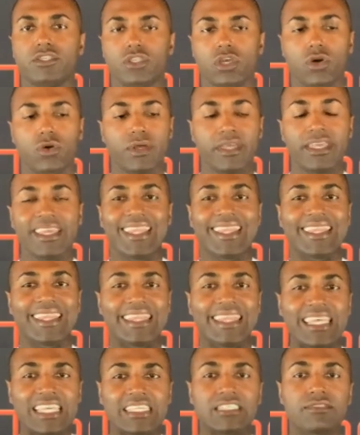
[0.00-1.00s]
So
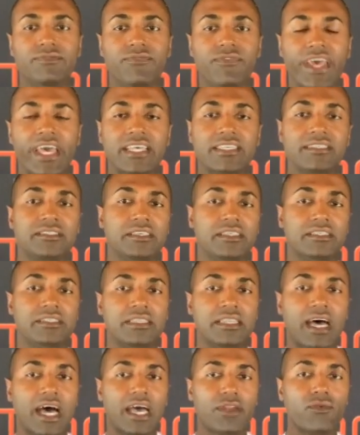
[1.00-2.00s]
this vest is
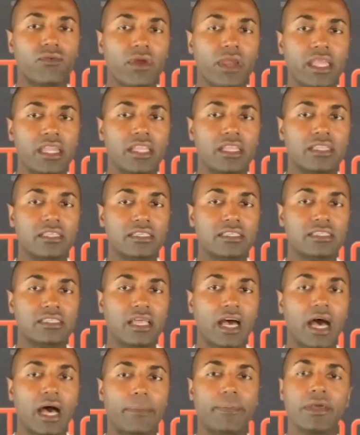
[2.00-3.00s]
not rated to
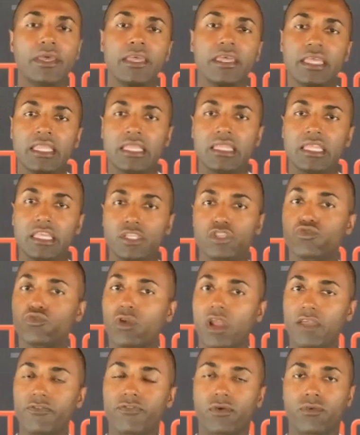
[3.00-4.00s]
stop these
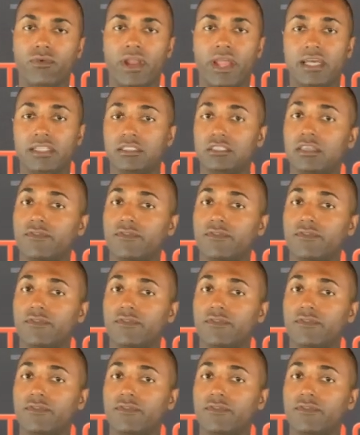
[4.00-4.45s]
rifle rounds.